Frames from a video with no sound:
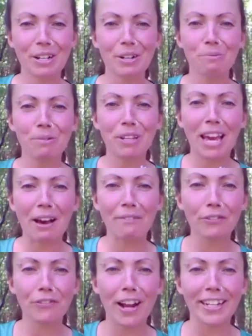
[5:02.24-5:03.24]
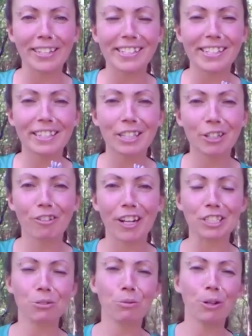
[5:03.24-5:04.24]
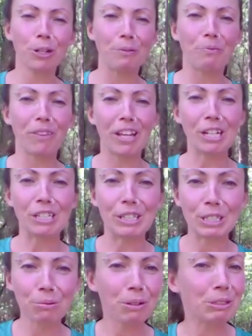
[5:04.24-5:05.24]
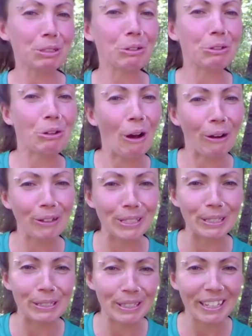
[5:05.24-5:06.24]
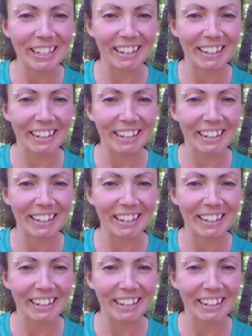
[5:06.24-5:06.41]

we have our friend, the gray squirrel. This one's a little hard to see,